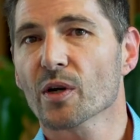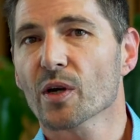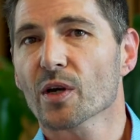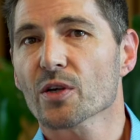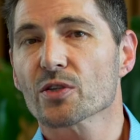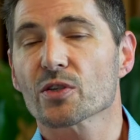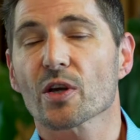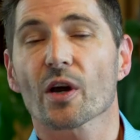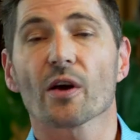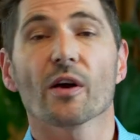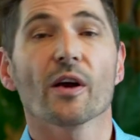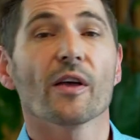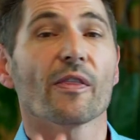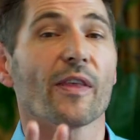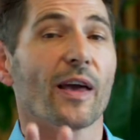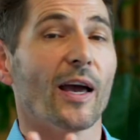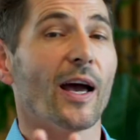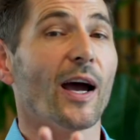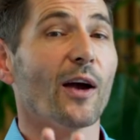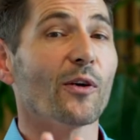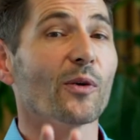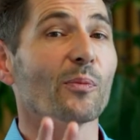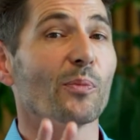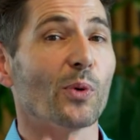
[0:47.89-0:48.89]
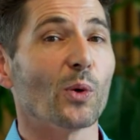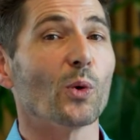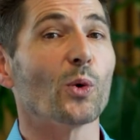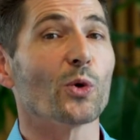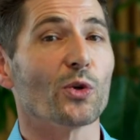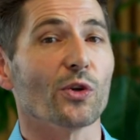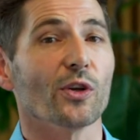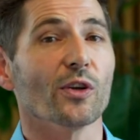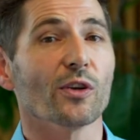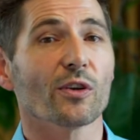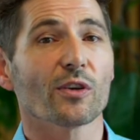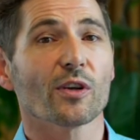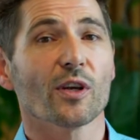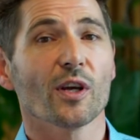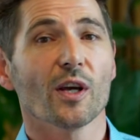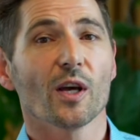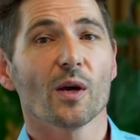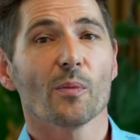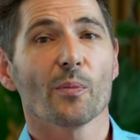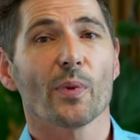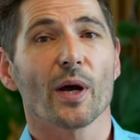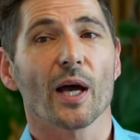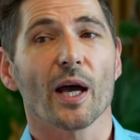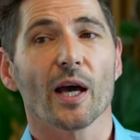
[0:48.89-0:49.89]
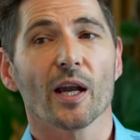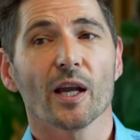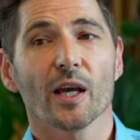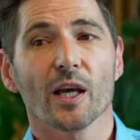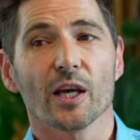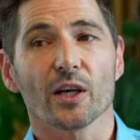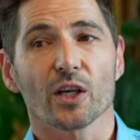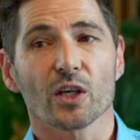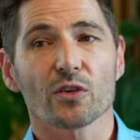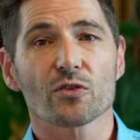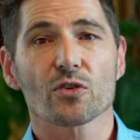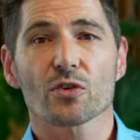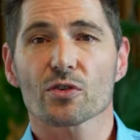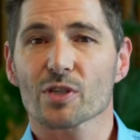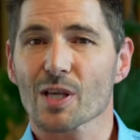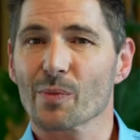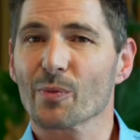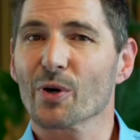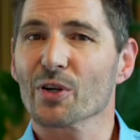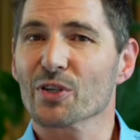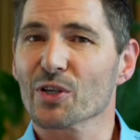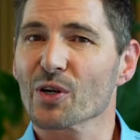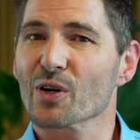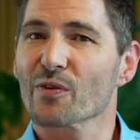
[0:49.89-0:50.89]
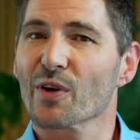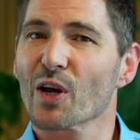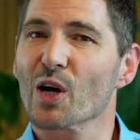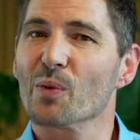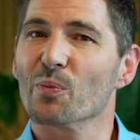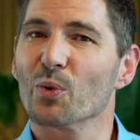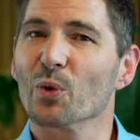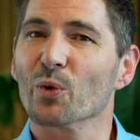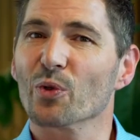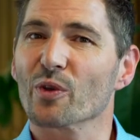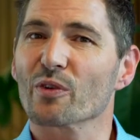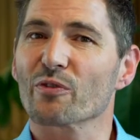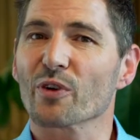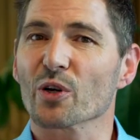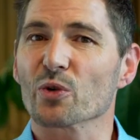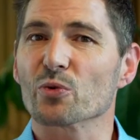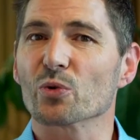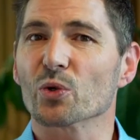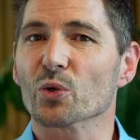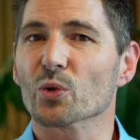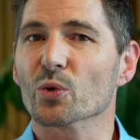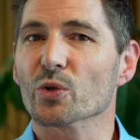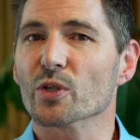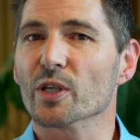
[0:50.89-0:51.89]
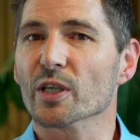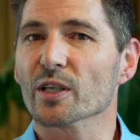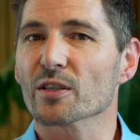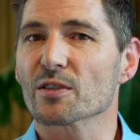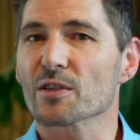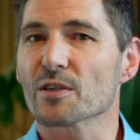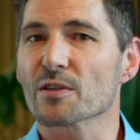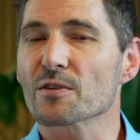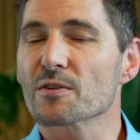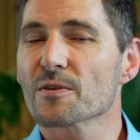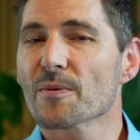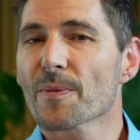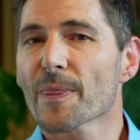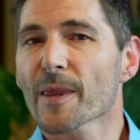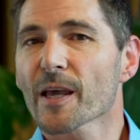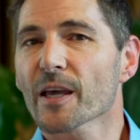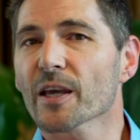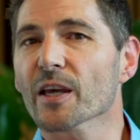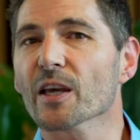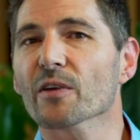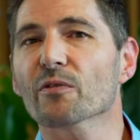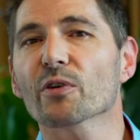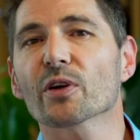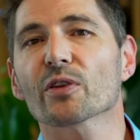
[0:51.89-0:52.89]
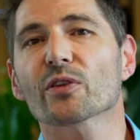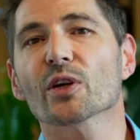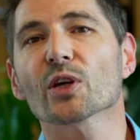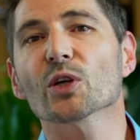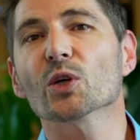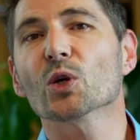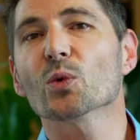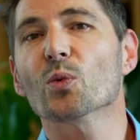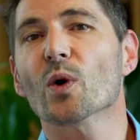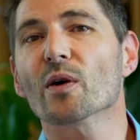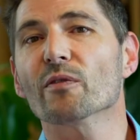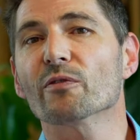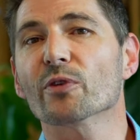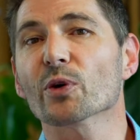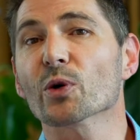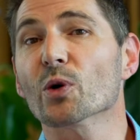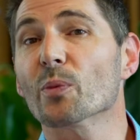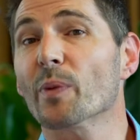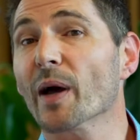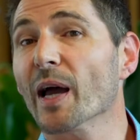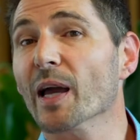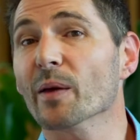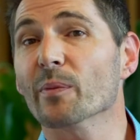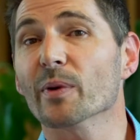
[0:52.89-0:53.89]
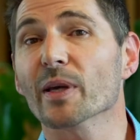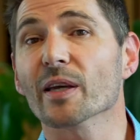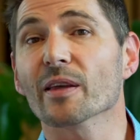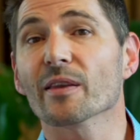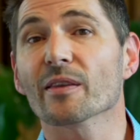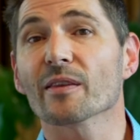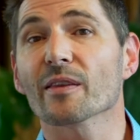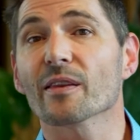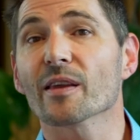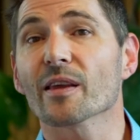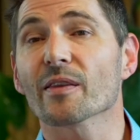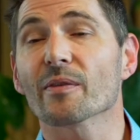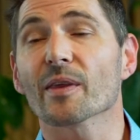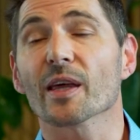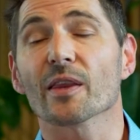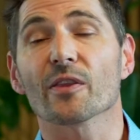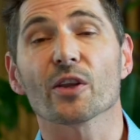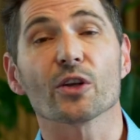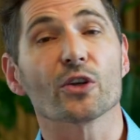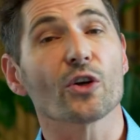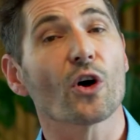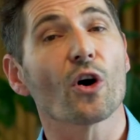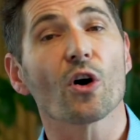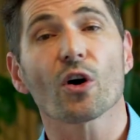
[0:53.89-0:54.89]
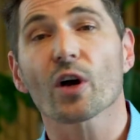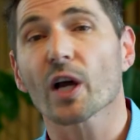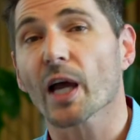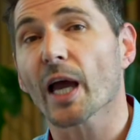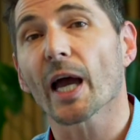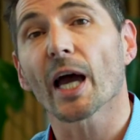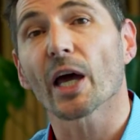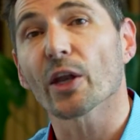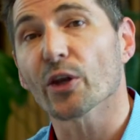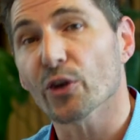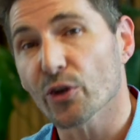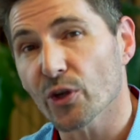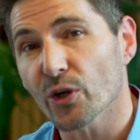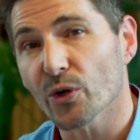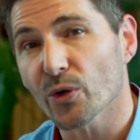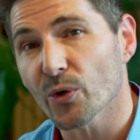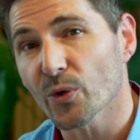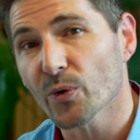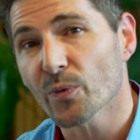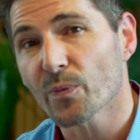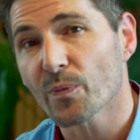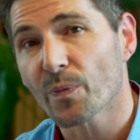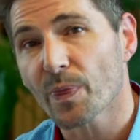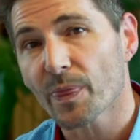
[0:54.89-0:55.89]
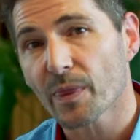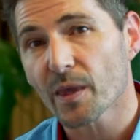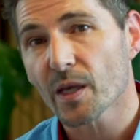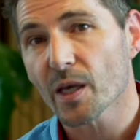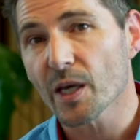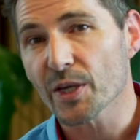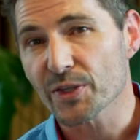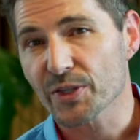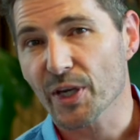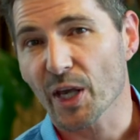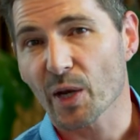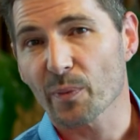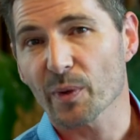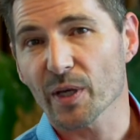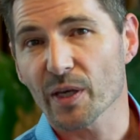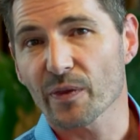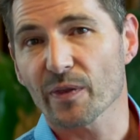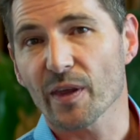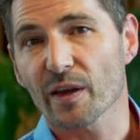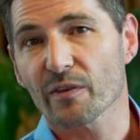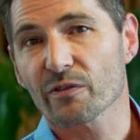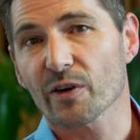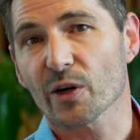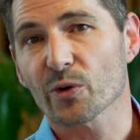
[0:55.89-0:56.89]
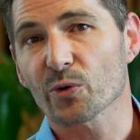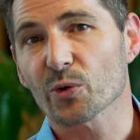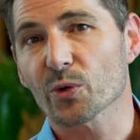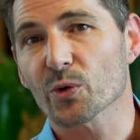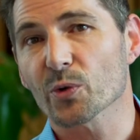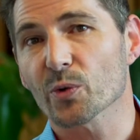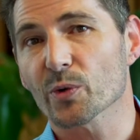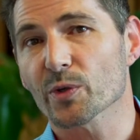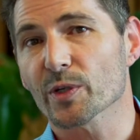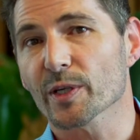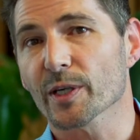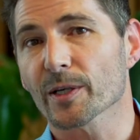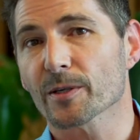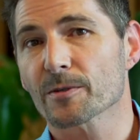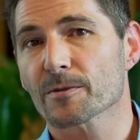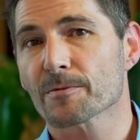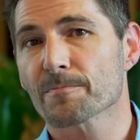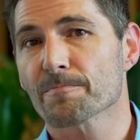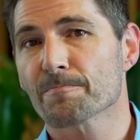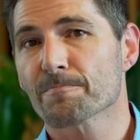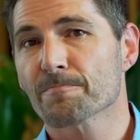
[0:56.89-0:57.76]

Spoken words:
So they are important, but it gives you some idea of how important the frontal cortex is. Everything you want for your baby that the dog can't do is going to be in that frontal cortex.